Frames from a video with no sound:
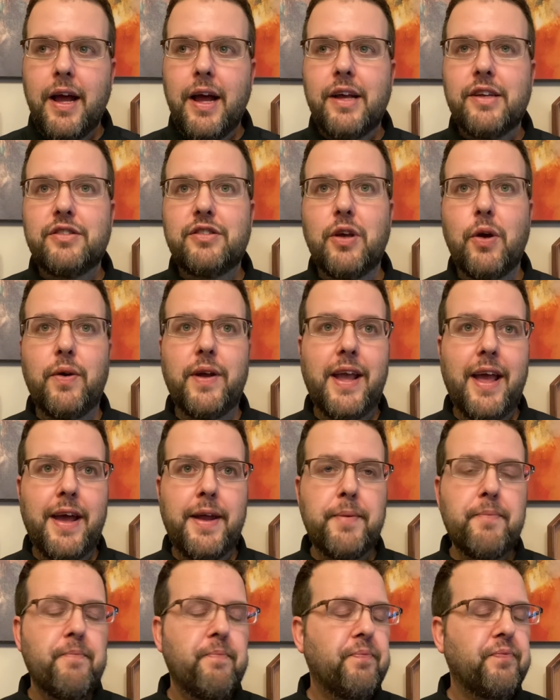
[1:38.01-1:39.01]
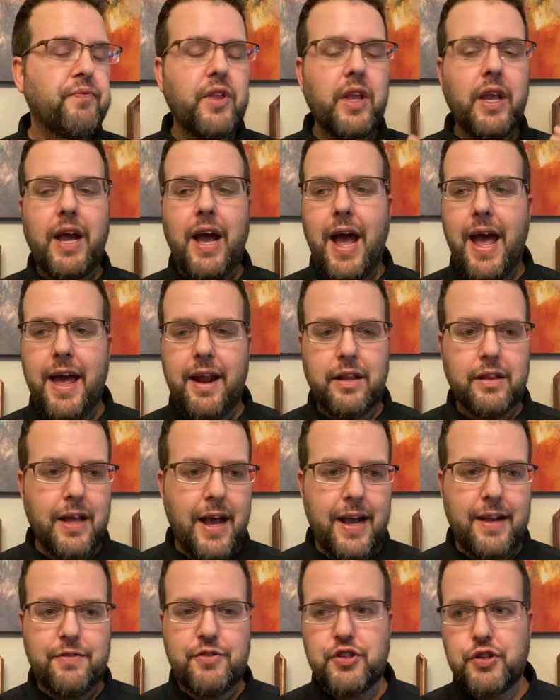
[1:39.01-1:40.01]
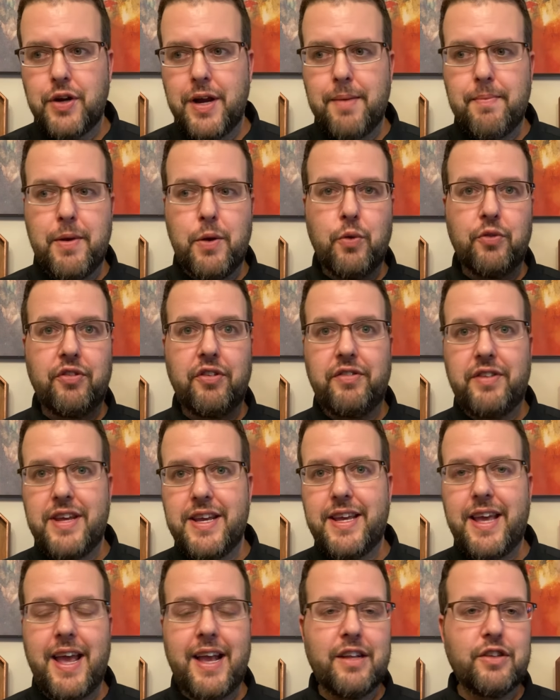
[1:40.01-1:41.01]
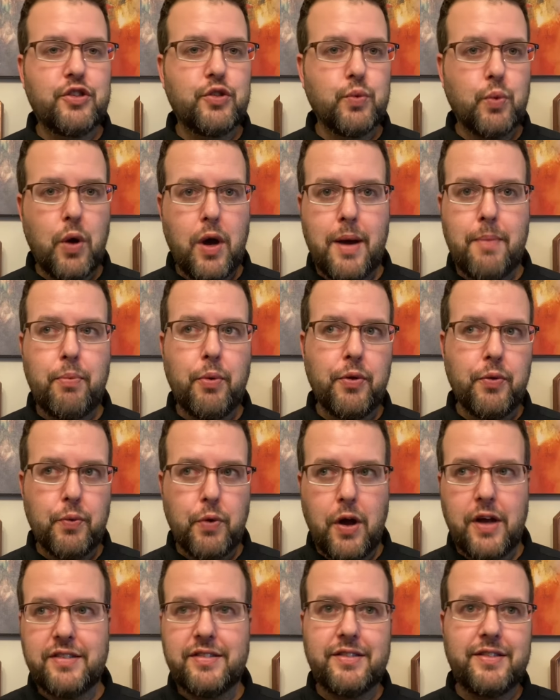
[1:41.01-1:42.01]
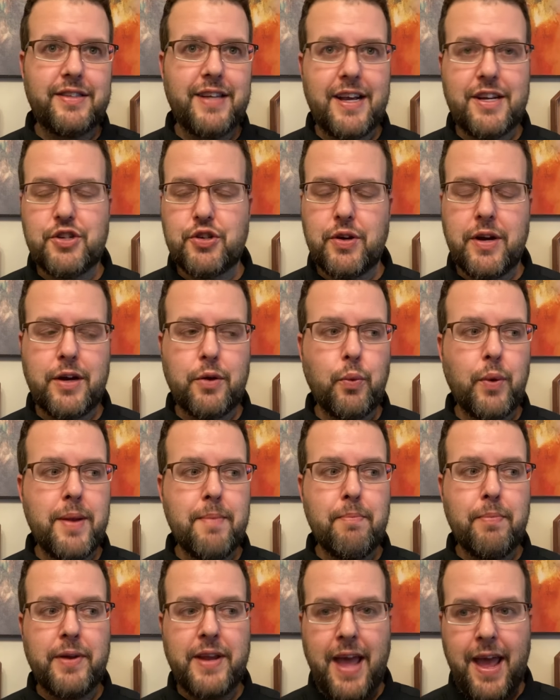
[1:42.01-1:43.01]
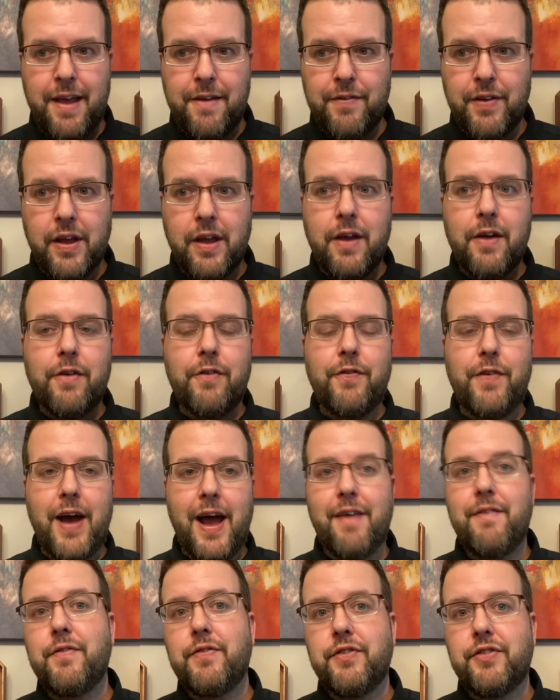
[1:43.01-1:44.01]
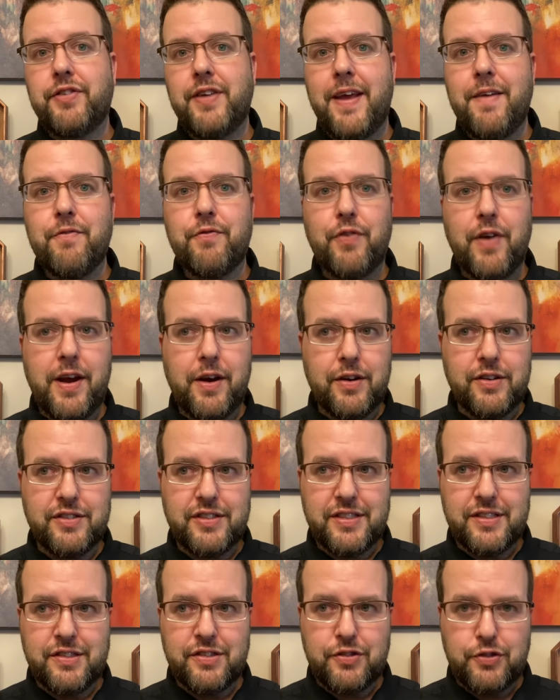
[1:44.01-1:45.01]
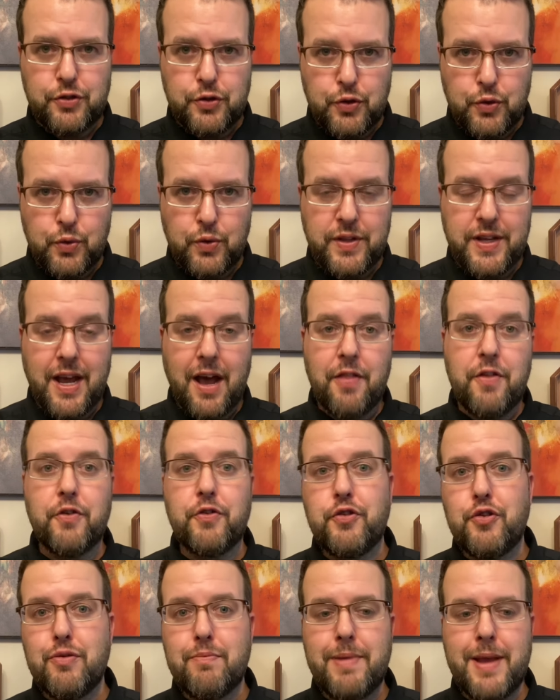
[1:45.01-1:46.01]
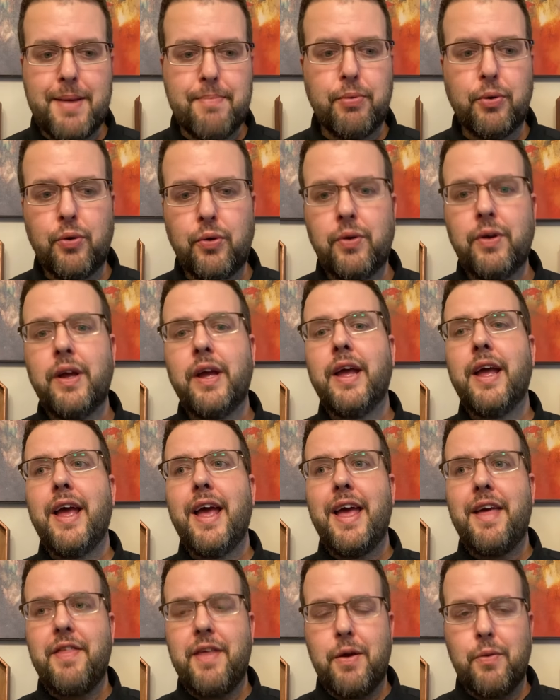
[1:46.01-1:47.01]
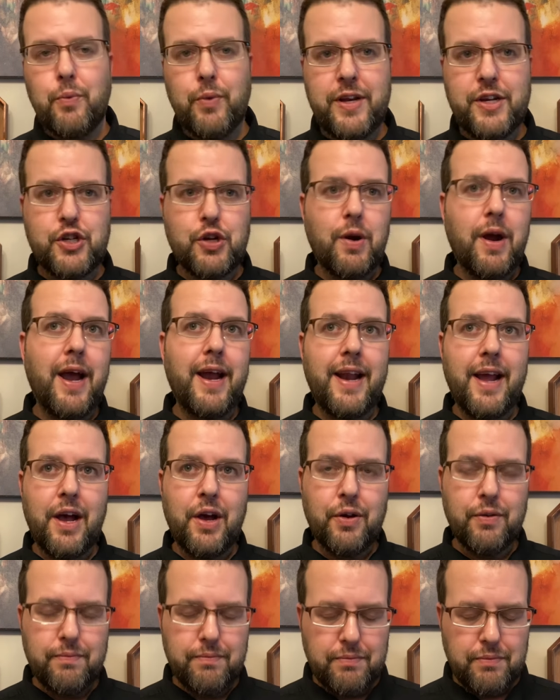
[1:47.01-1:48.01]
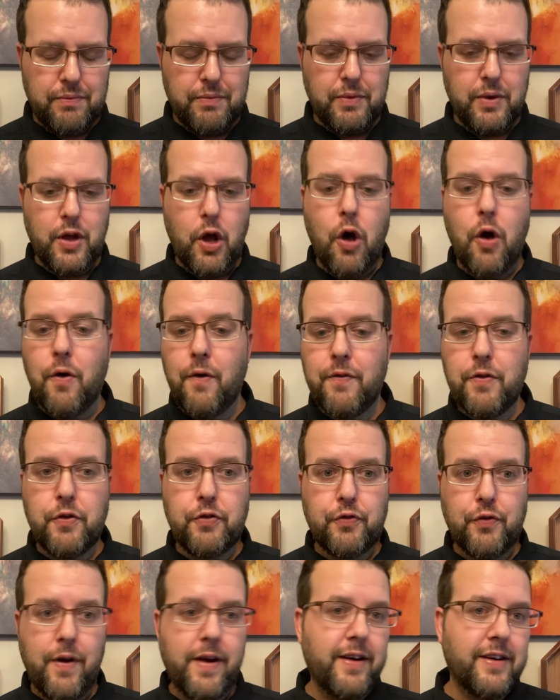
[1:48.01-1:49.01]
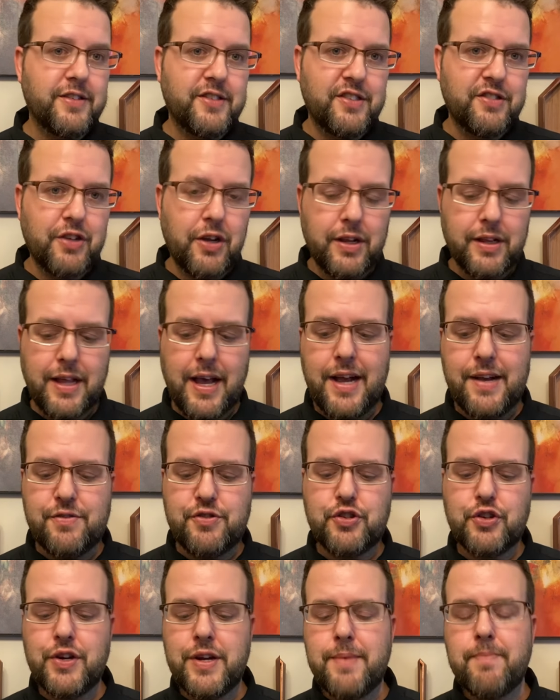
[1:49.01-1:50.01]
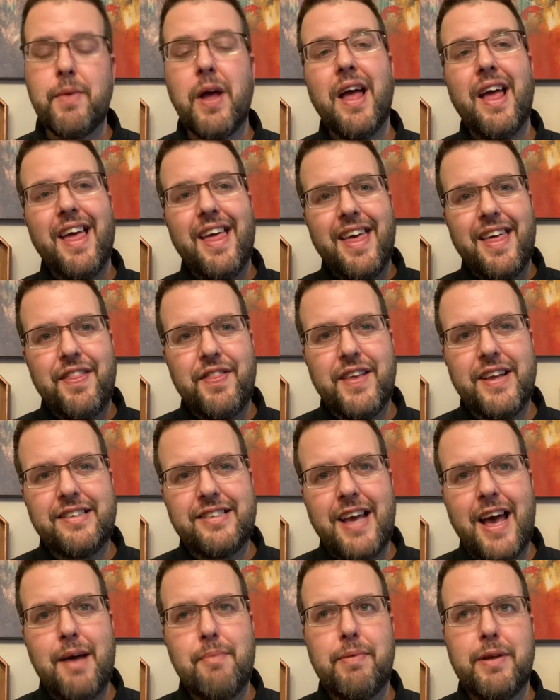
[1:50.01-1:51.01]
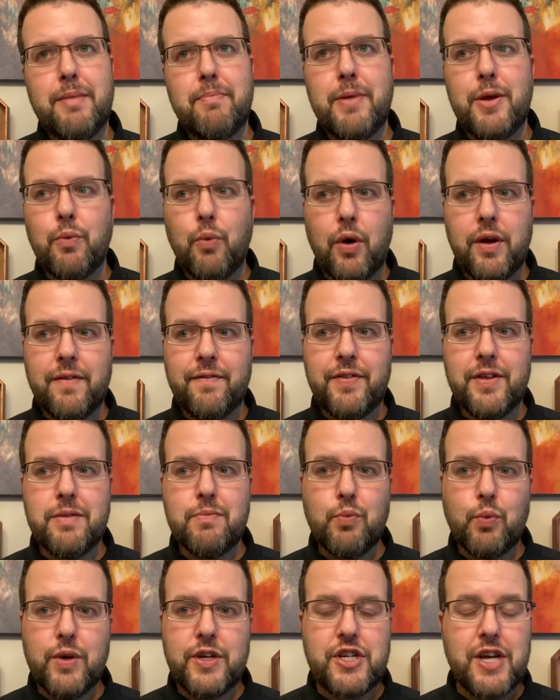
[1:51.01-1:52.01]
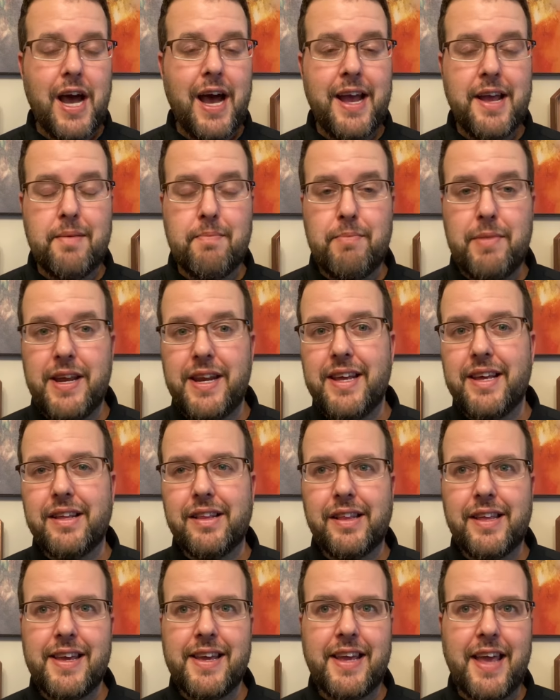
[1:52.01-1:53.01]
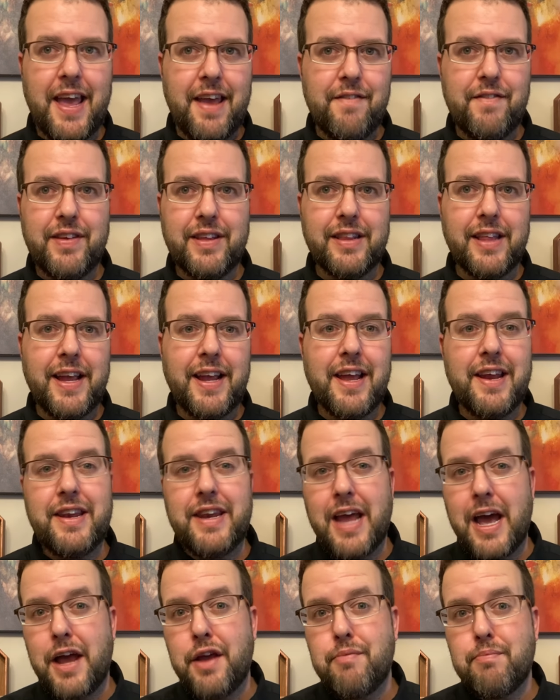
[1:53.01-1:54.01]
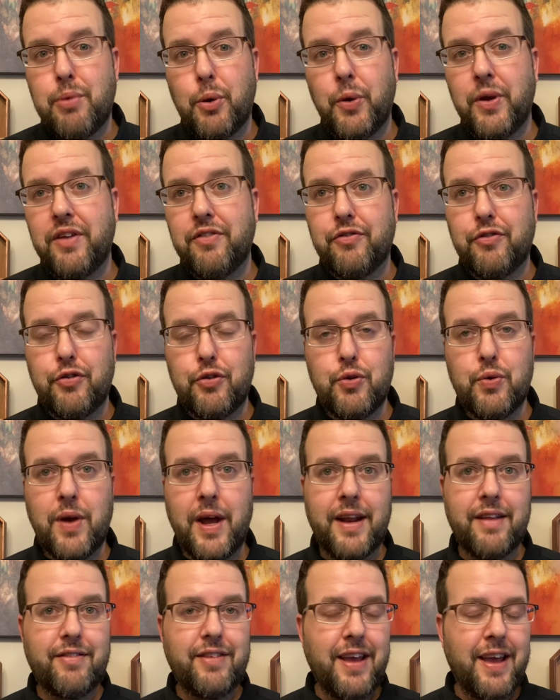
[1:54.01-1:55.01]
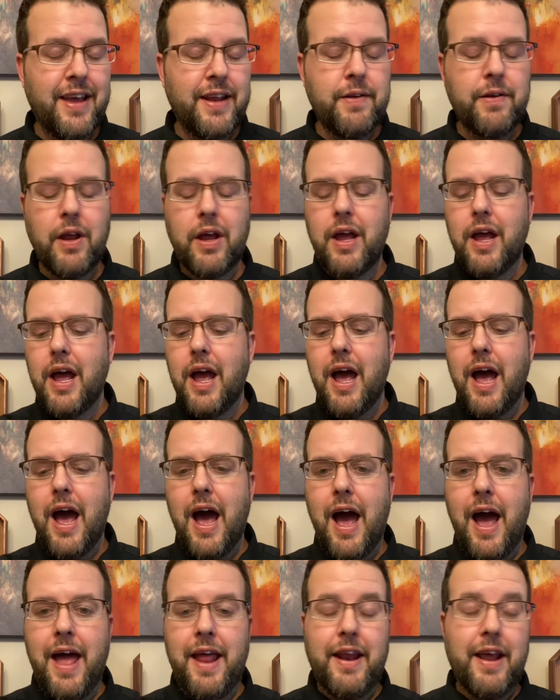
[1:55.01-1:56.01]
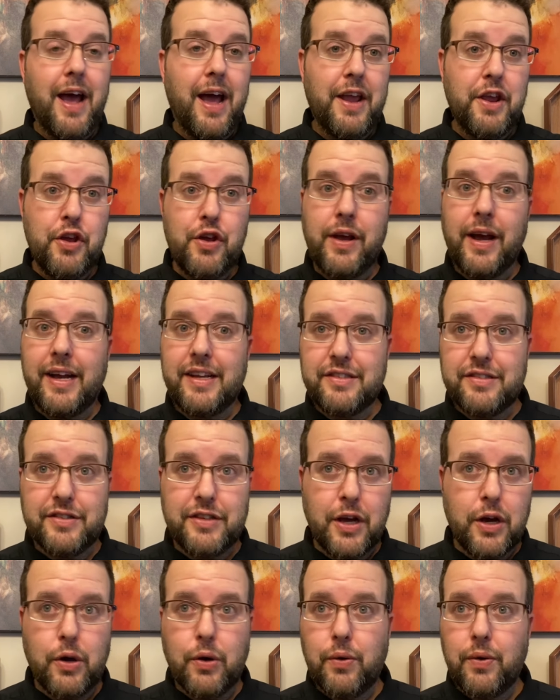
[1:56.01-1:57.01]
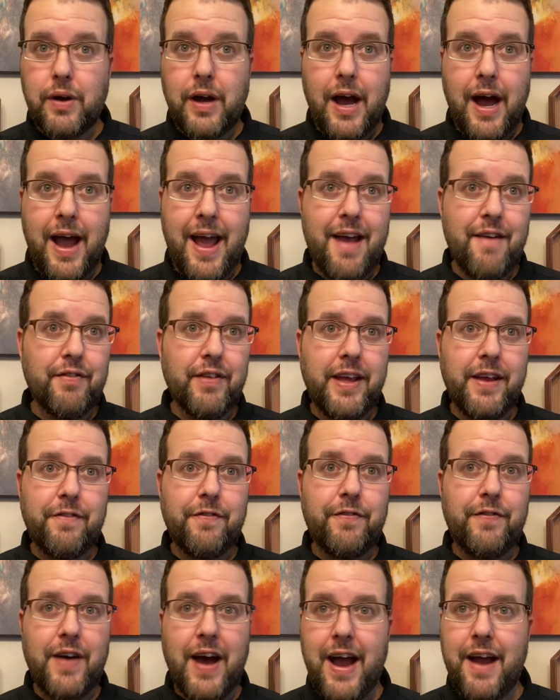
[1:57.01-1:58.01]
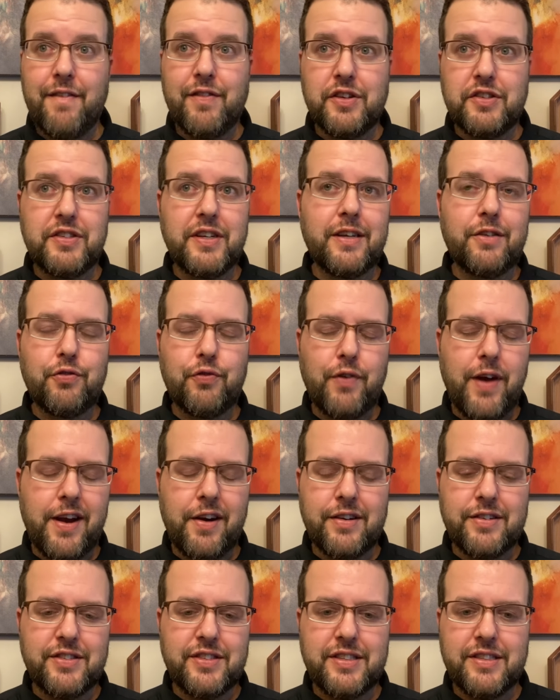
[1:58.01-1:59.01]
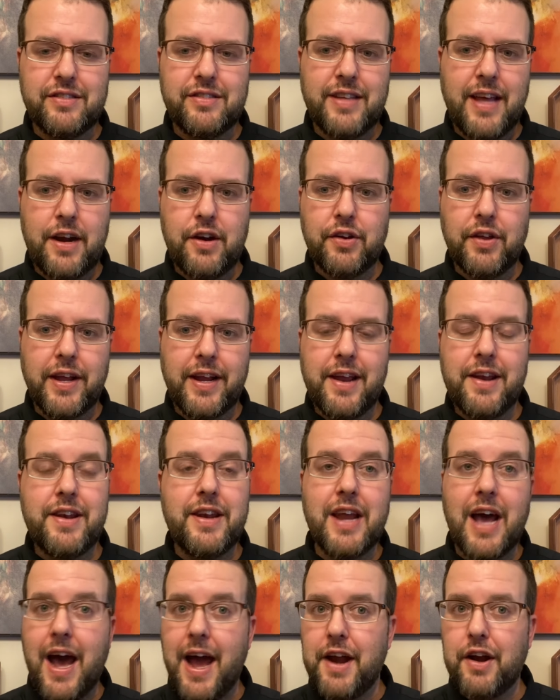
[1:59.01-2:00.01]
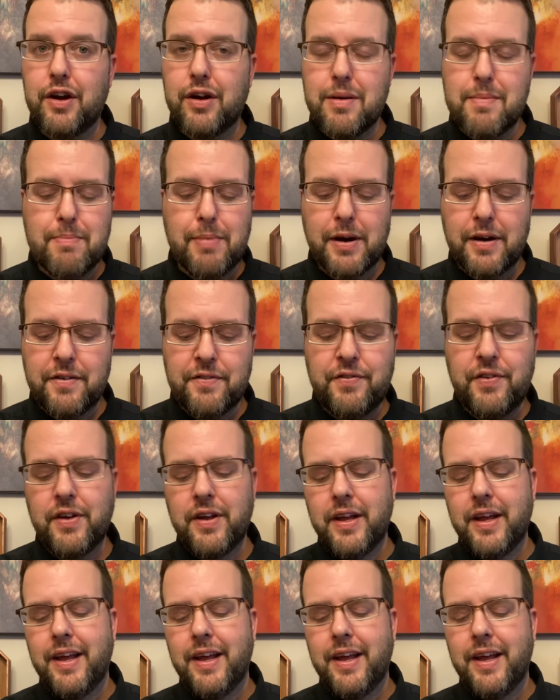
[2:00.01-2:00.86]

So again, I had a live stream. It was a decant swap with Ross and Dedrick. We gave five of the same fragrances to the other two people, and then we tried out all of those fragrances on a live stream. And this happened to be one of them, which I immediately gave it like a 9.2 out of 10. And you guys know, I have like five or six fragrances that are like a nine or above.